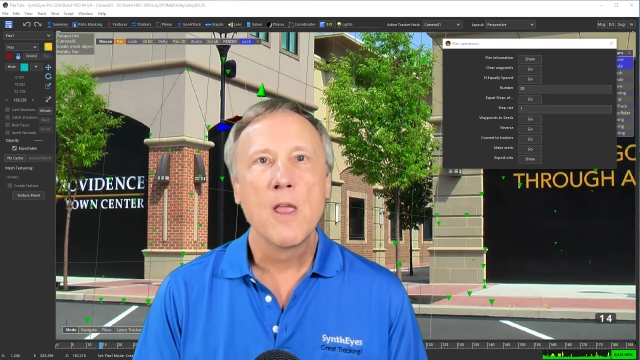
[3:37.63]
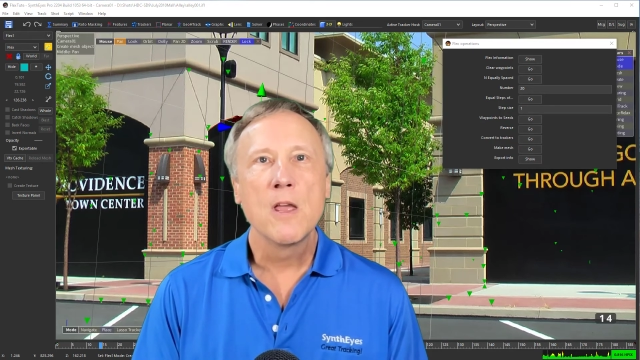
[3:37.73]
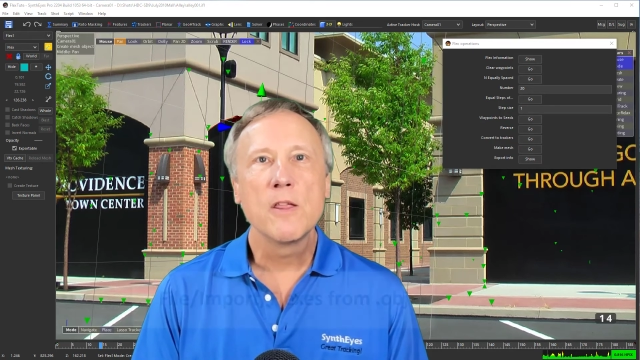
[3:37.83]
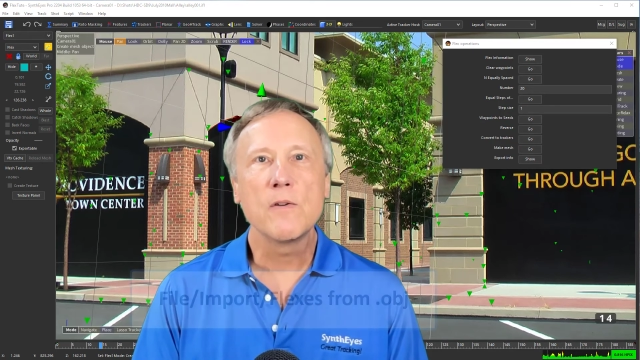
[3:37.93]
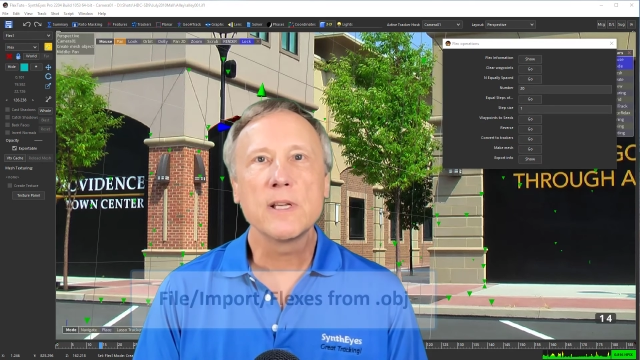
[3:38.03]

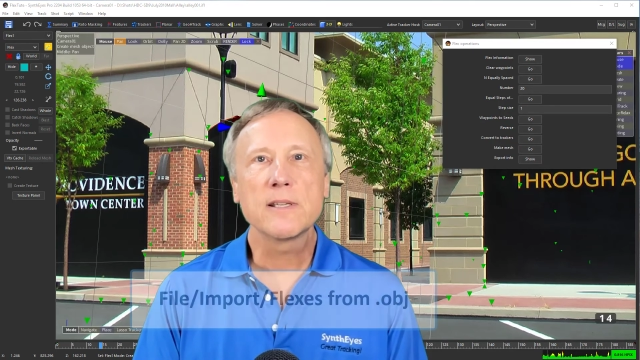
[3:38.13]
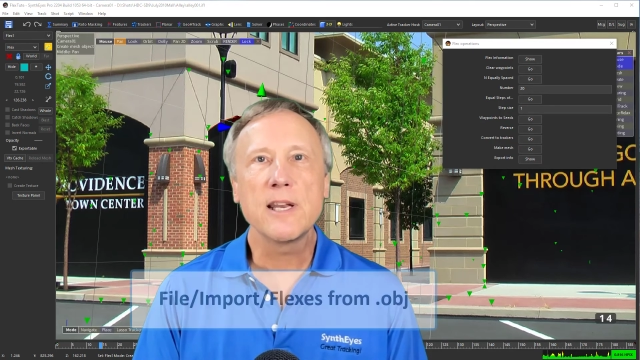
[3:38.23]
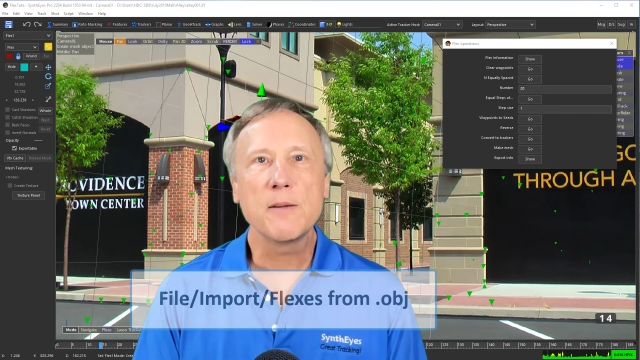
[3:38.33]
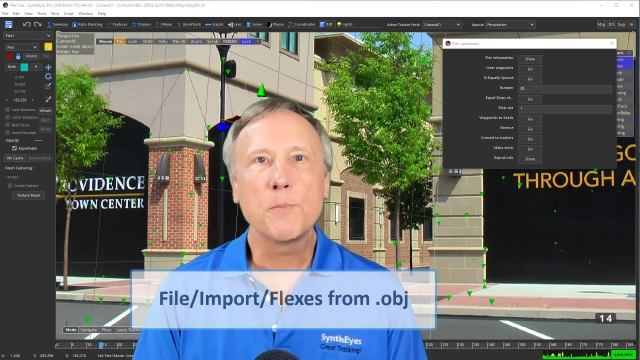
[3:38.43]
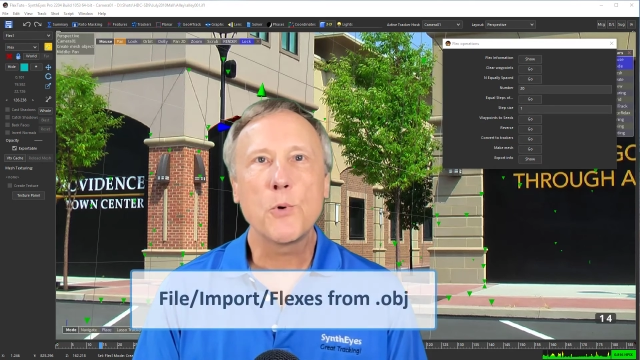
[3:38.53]
There is an
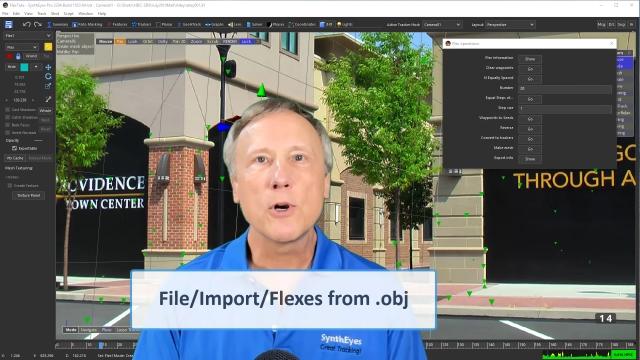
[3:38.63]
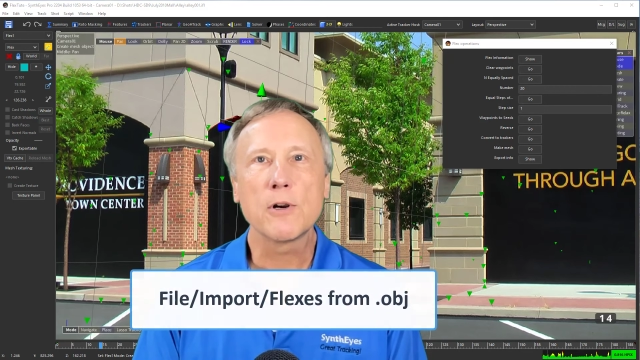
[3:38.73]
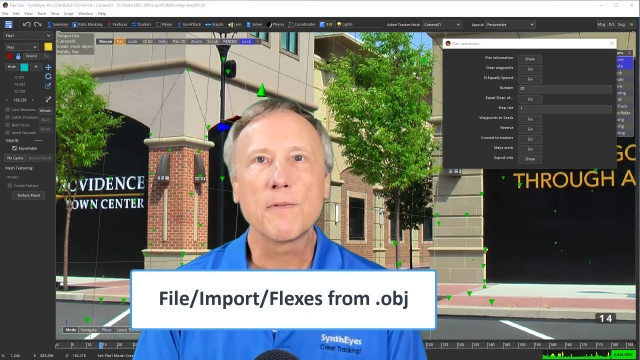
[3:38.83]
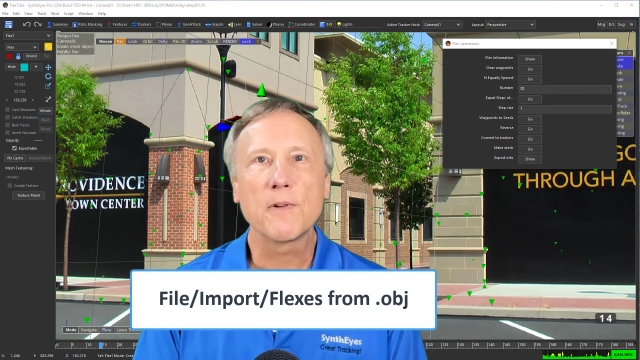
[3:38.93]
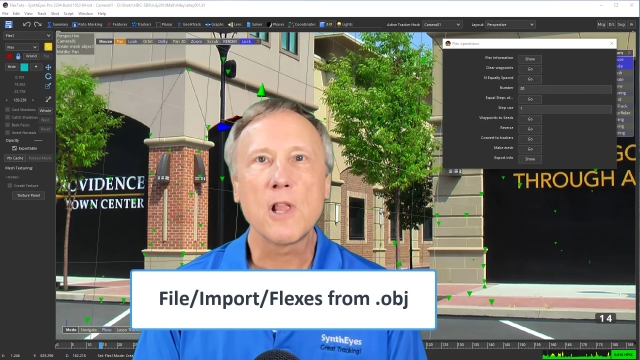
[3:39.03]

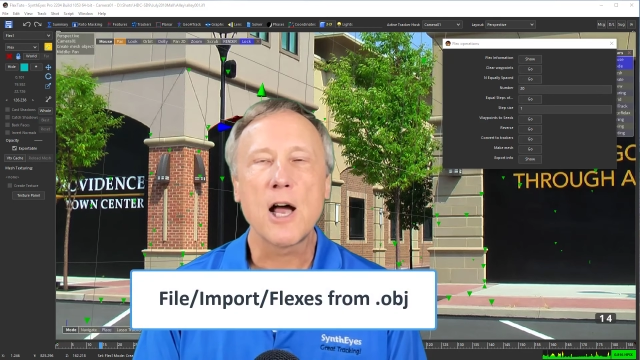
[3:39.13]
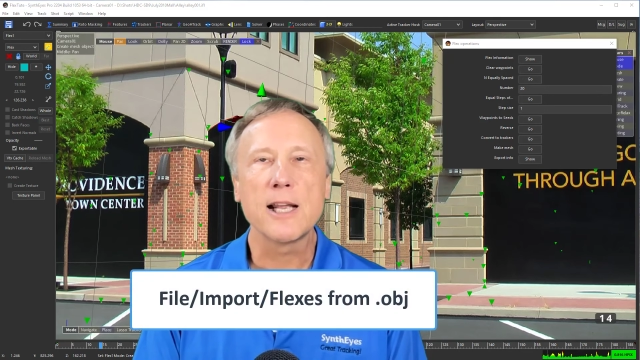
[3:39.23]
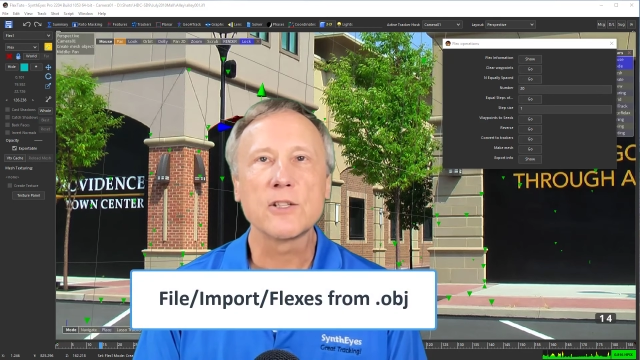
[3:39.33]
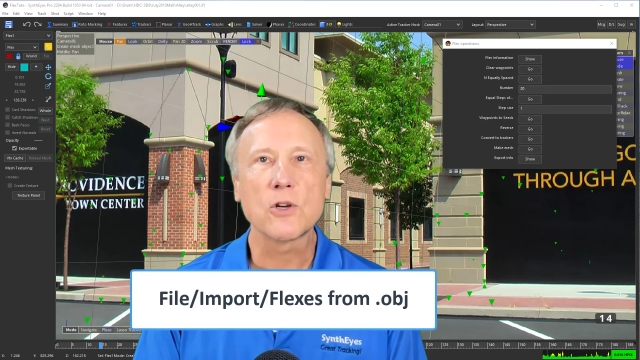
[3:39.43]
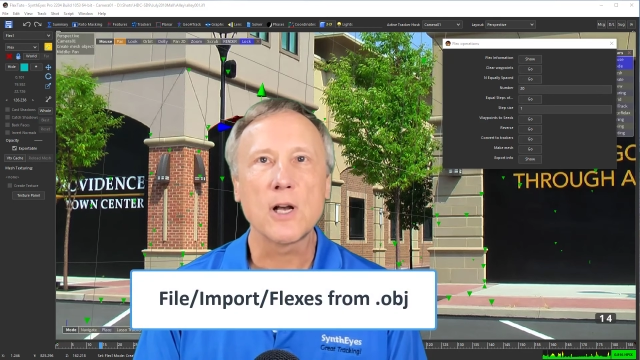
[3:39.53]
importer for
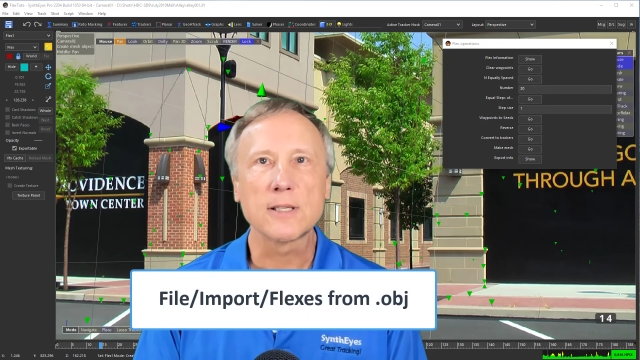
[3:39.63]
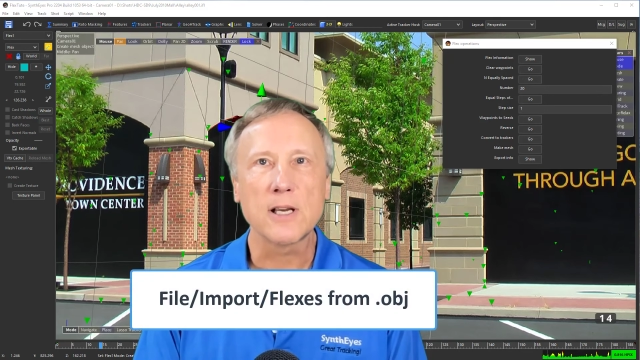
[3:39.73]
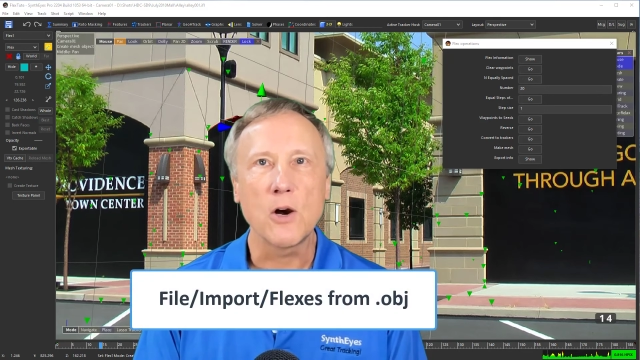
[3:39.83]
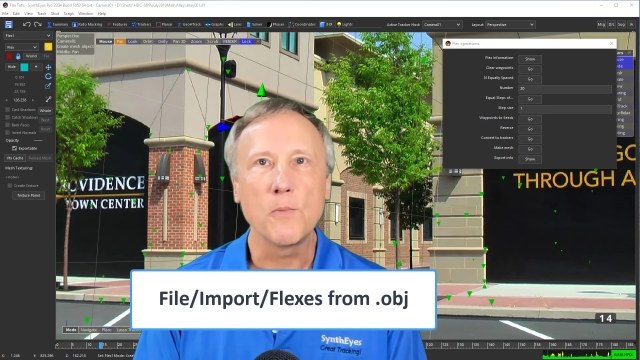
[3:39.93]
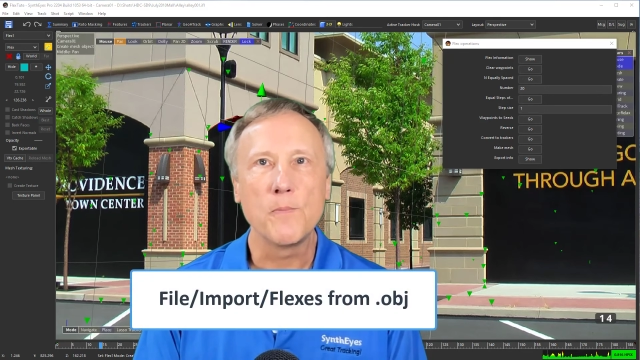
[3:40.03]
lines
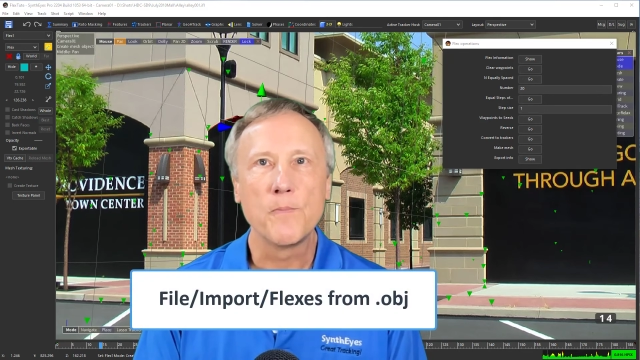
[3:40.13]
also.